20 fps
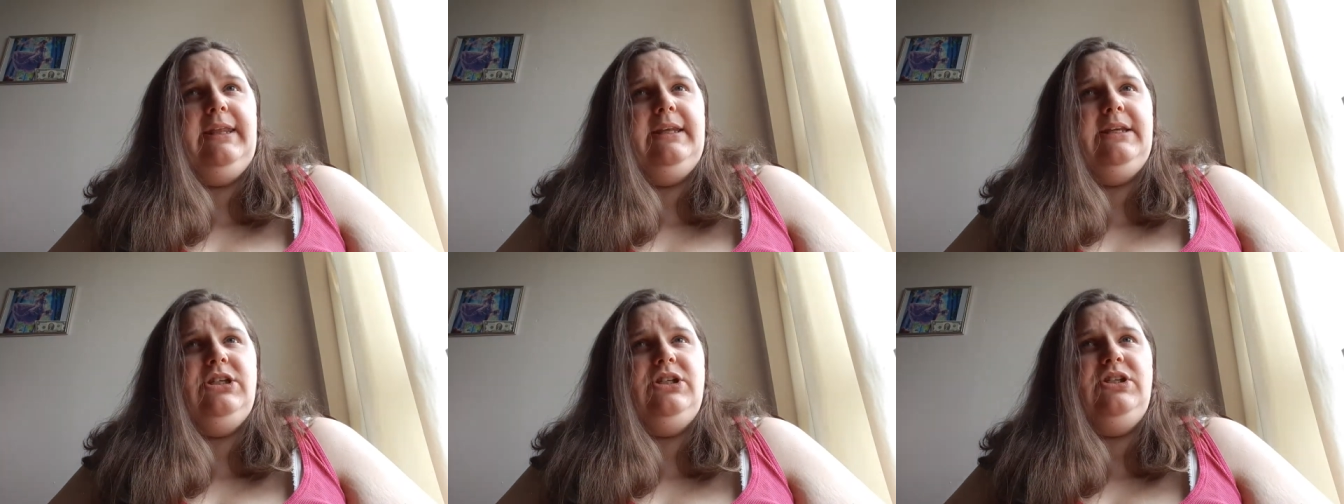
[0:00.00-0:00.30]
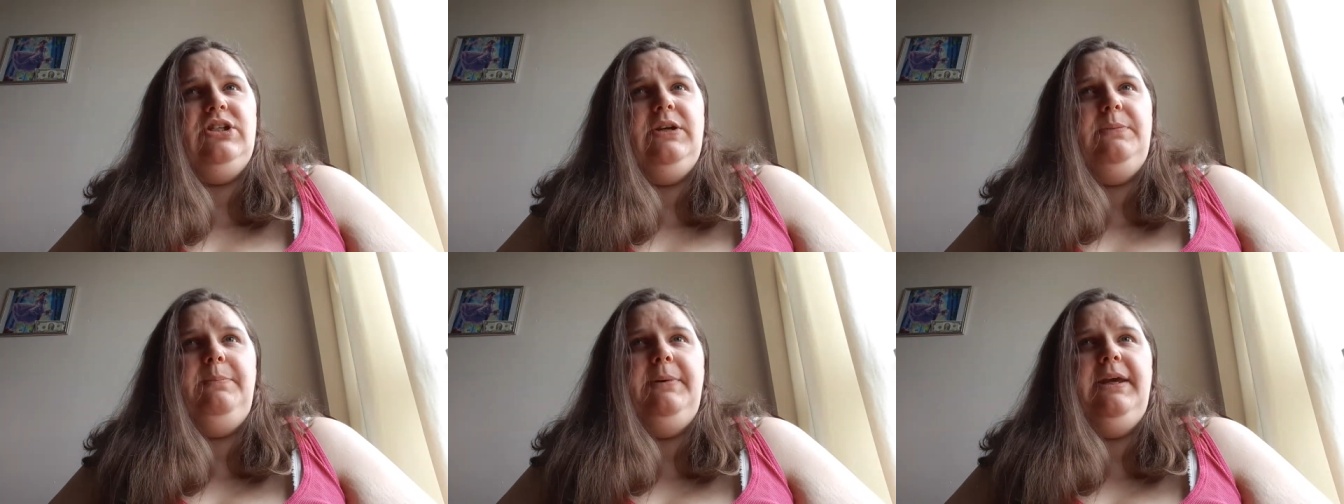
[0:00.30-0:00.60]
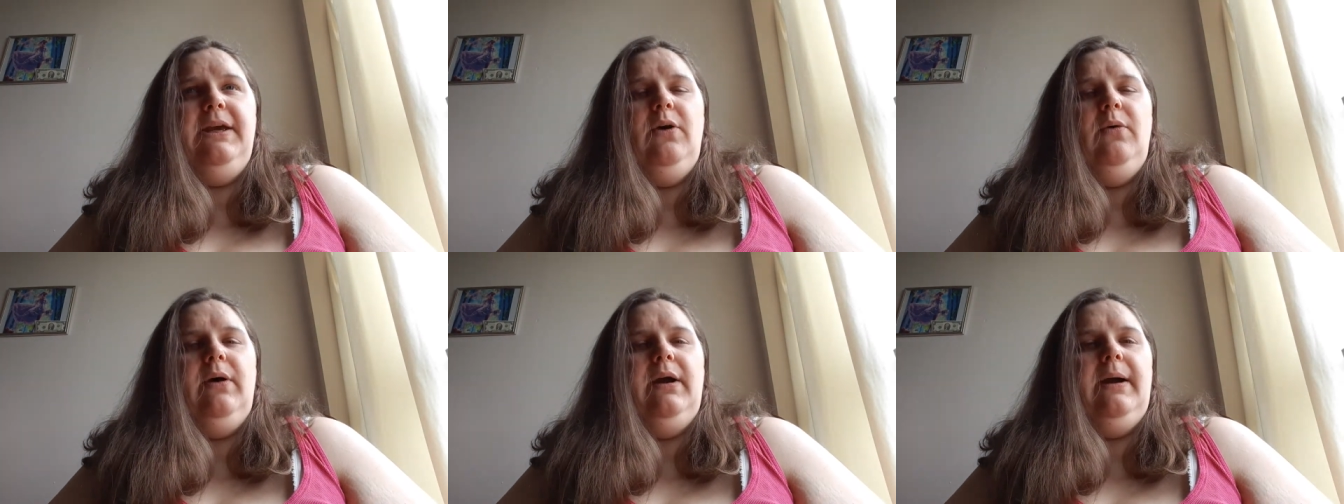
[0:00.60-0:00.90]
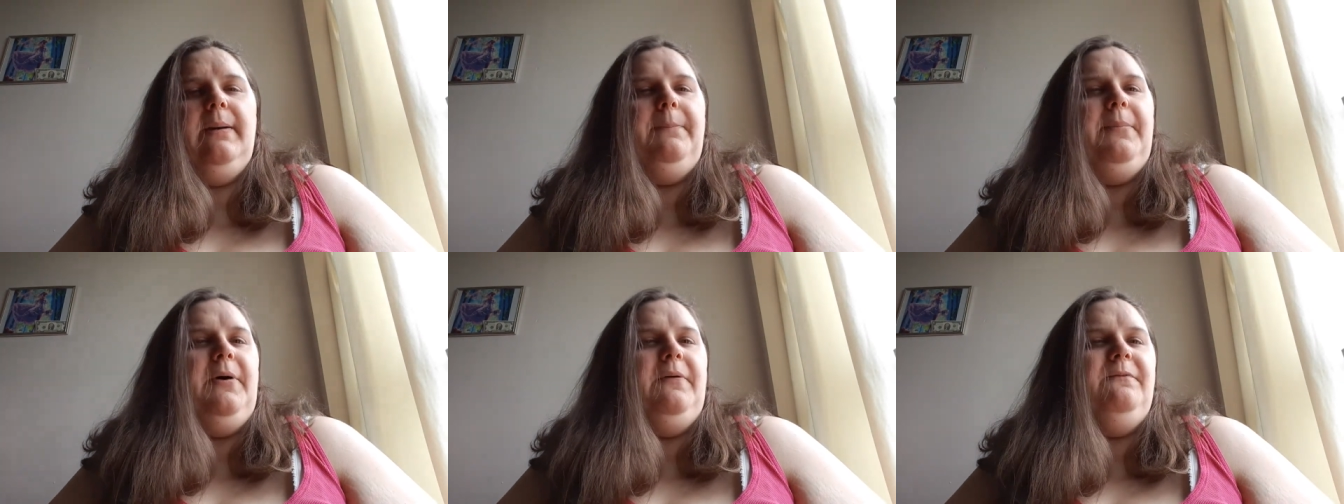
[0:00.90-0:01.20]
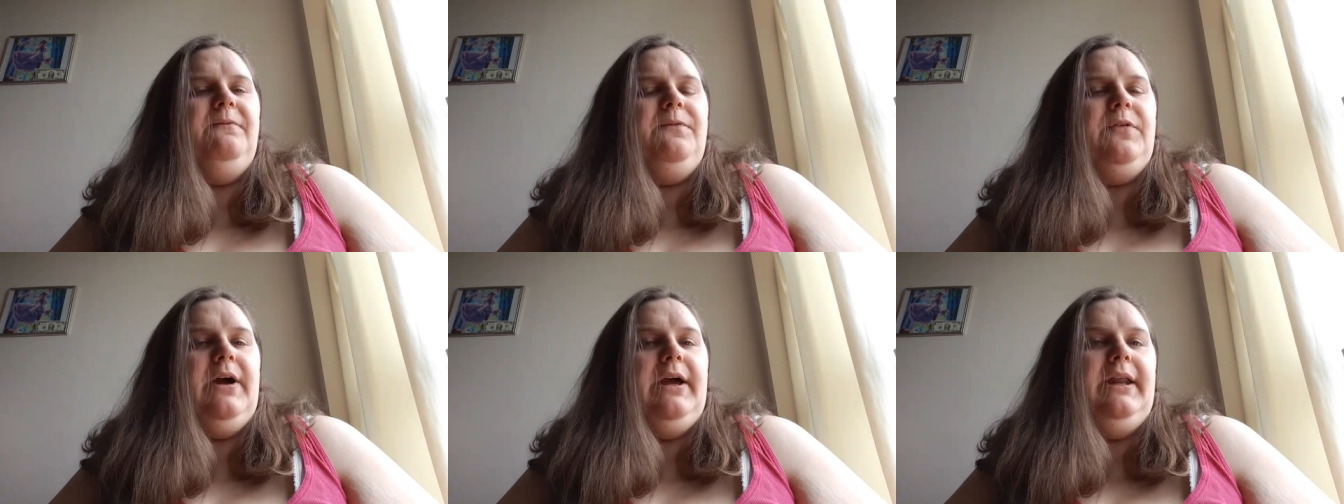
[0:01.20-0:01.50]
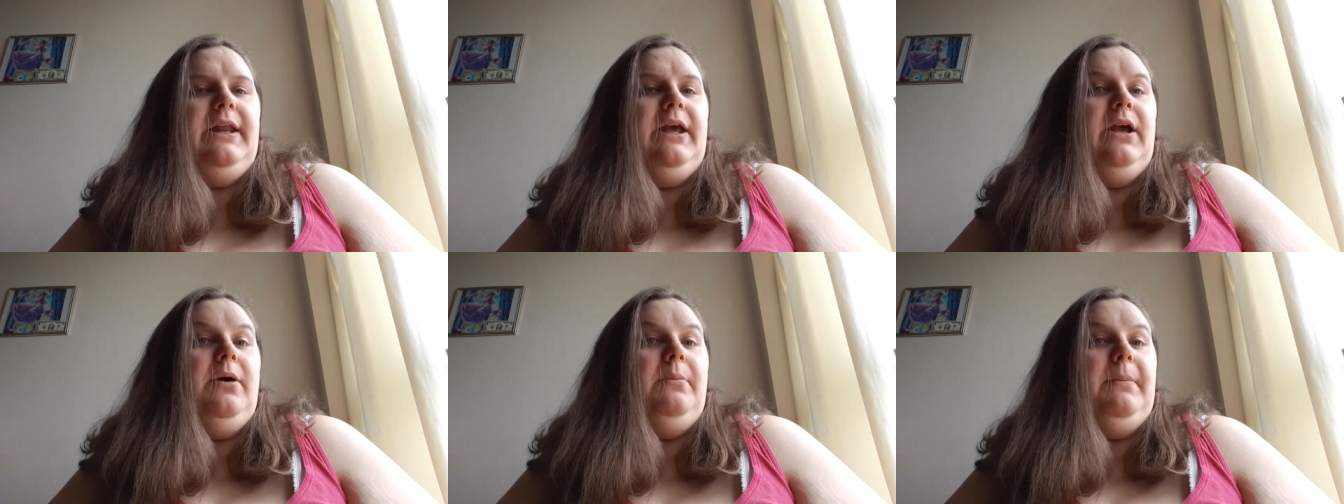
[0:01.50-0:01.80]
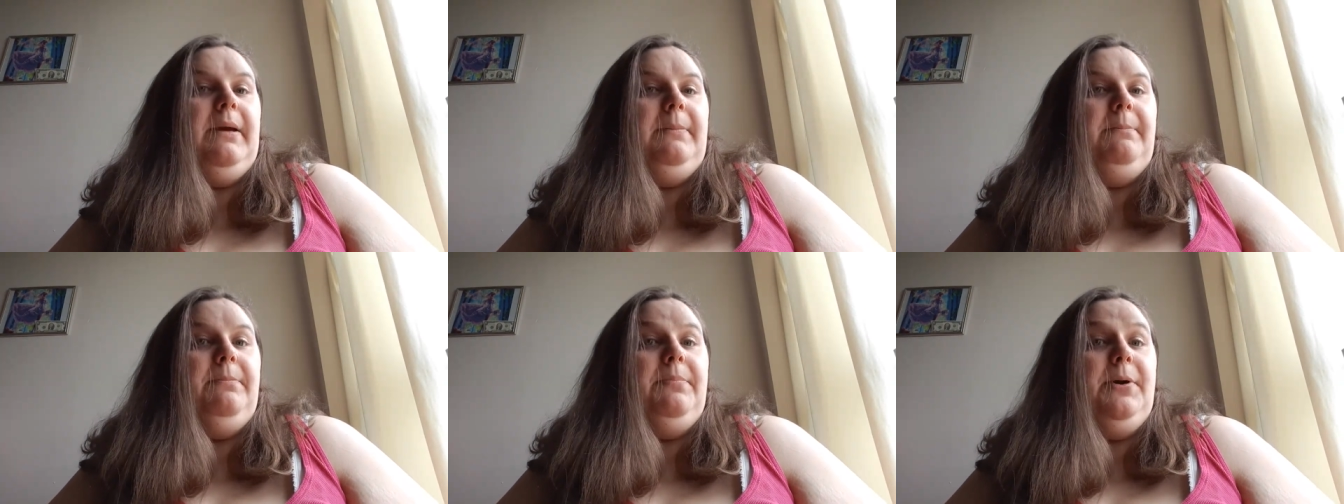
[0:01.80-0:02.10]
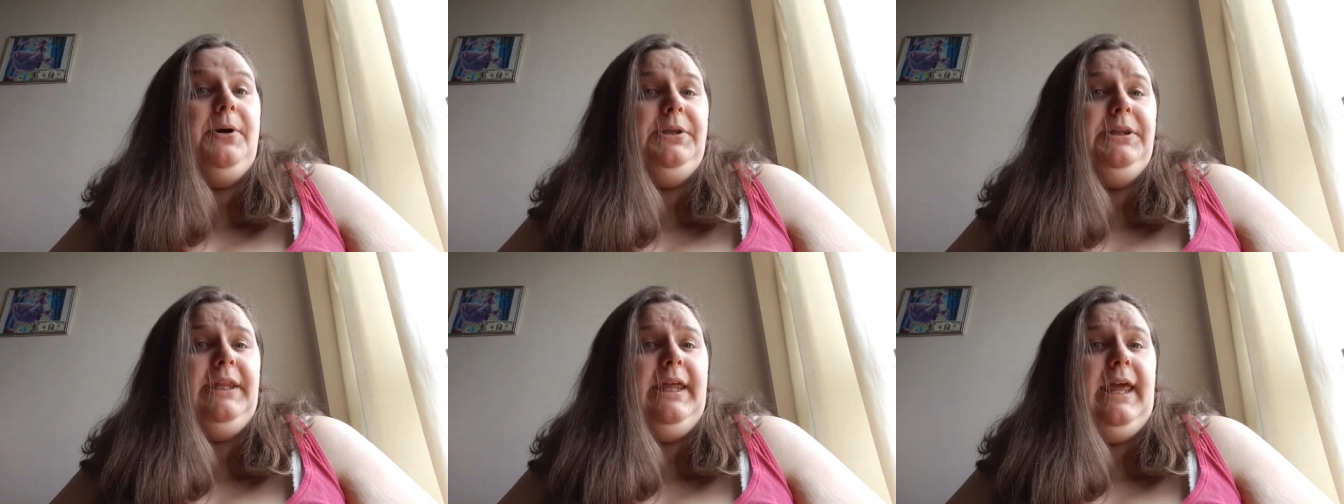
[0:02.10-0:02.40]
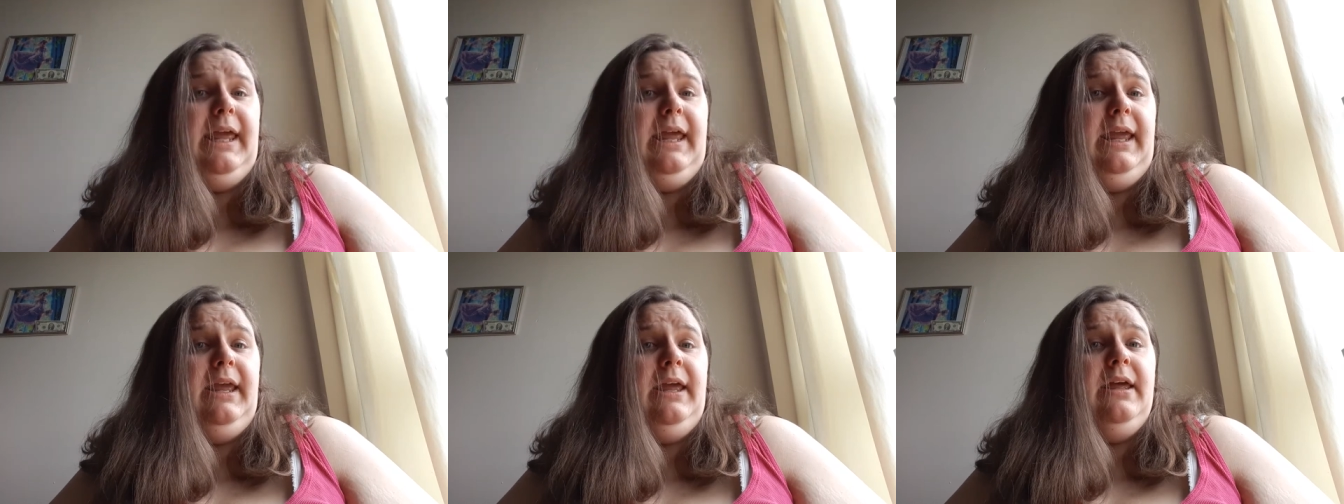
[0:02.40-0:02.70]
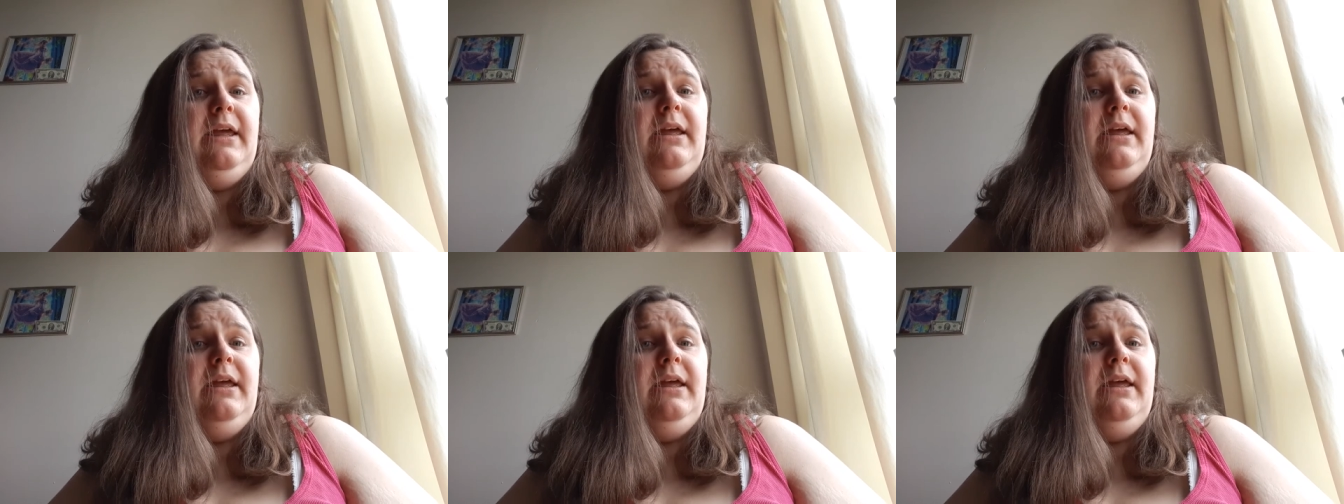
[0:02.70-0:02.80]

This should be going up on Friday on my birthday.